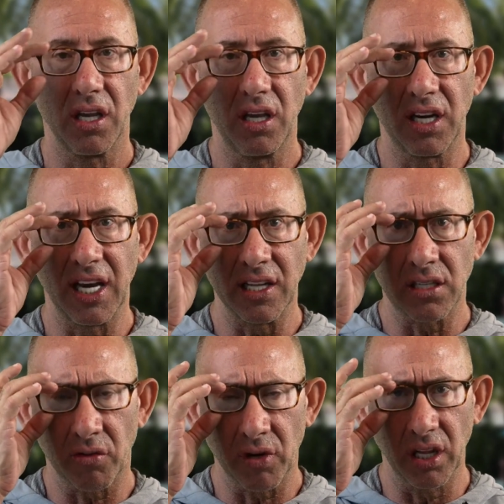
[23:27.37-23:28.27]
you need
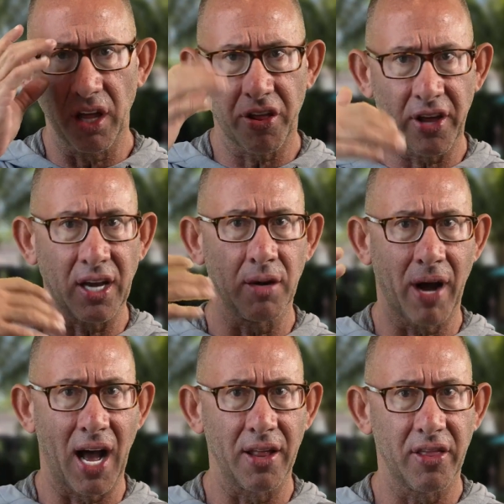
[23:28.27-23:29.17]
to really think
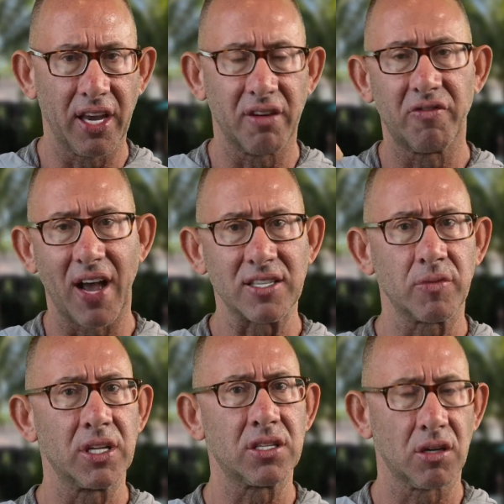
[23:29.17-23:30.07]
about the
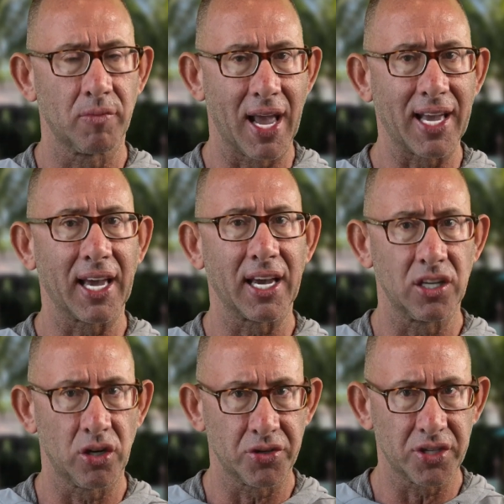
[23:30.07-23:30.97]
investments you're making
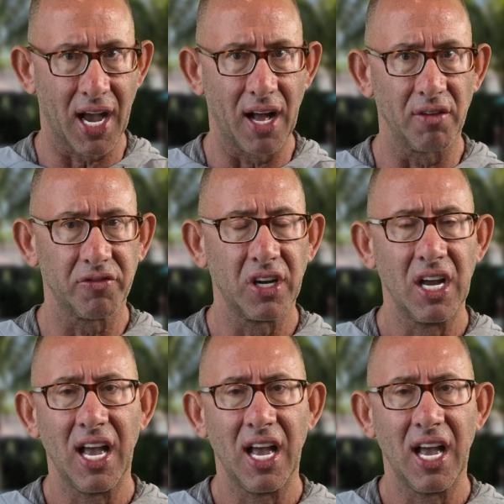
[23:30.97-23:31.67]
in yourself.